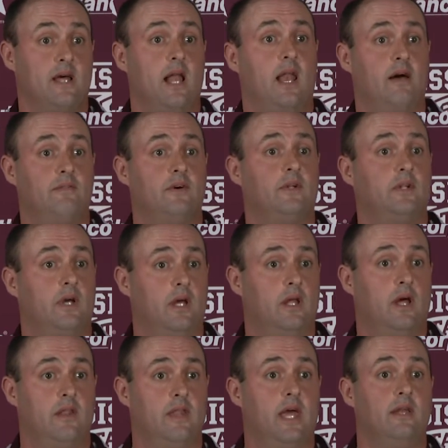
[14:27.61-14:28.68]
that level
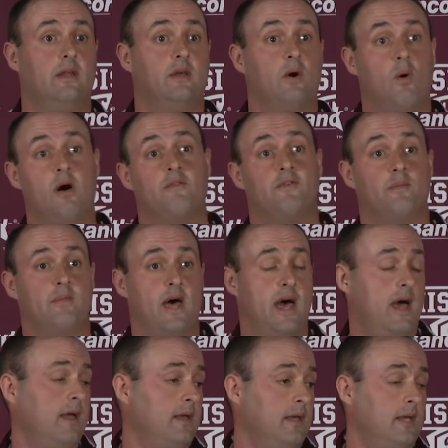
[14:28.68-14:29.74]
and then go on from
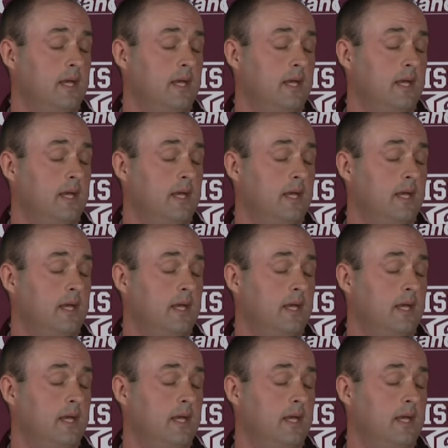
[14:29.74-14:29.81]
there.